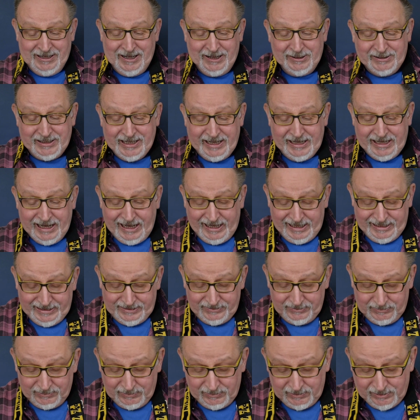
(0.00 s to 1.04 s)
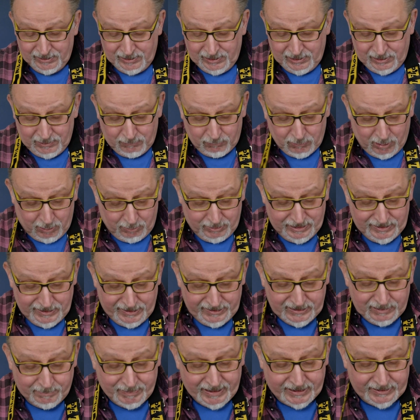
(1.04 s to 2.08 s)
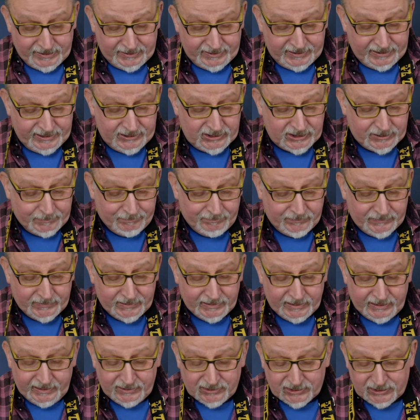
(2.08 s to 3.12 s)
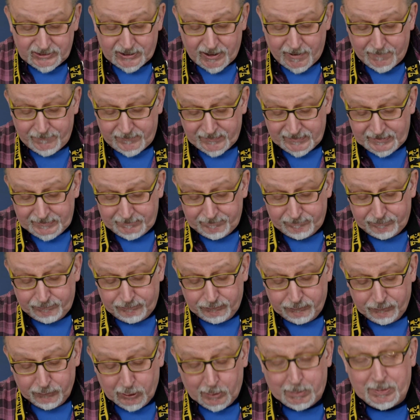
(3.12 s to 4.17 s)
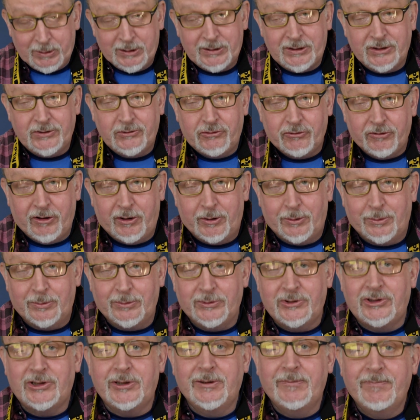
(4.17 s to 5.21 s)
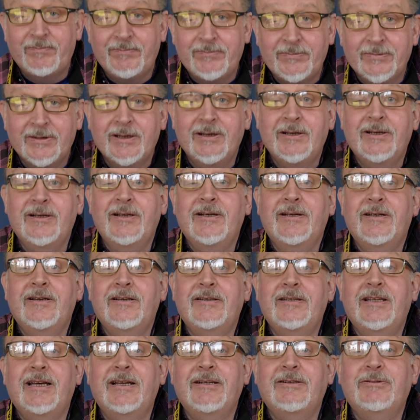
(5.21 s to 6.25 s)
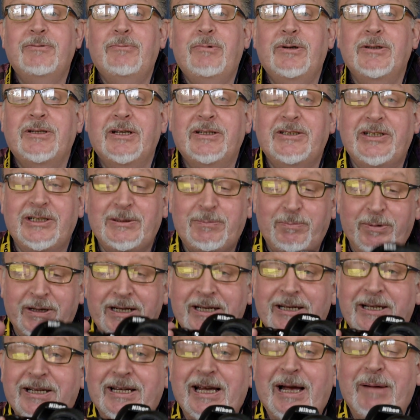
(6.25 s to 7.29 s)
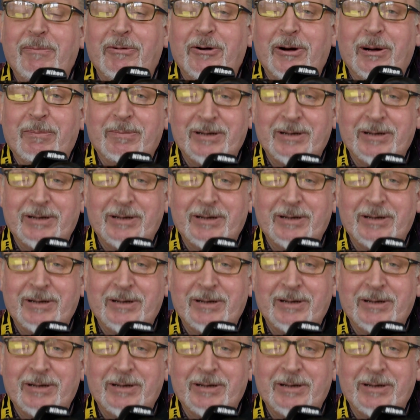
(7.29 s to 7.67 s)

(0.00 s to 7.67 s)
Okay, and what we like about it is it's covered in proper controls. What is this? Bringing the camera up?